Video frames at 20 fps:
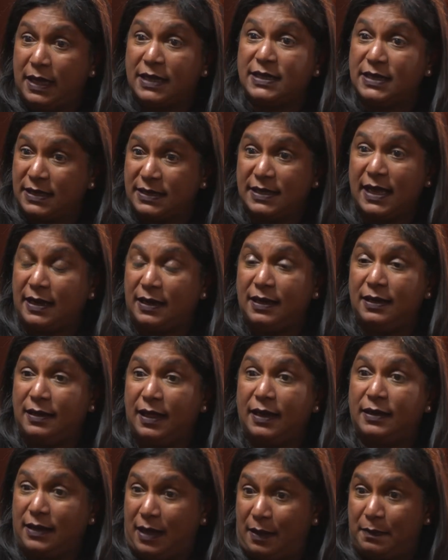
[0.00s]
that's exactly
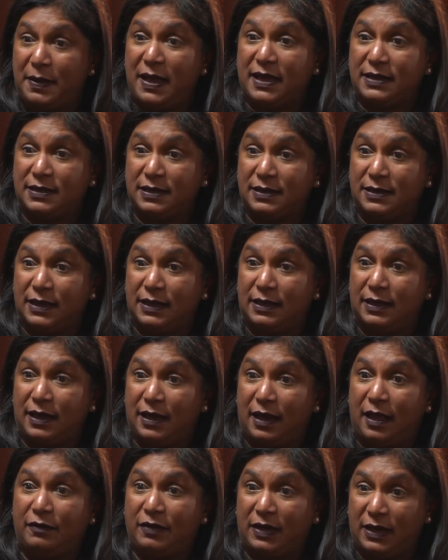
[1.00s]
that capacity
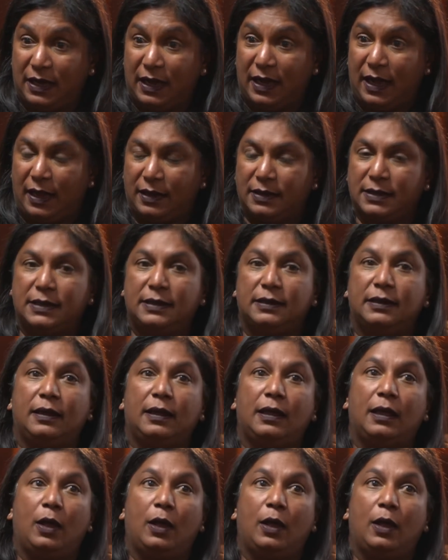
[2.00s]
that I've indicated.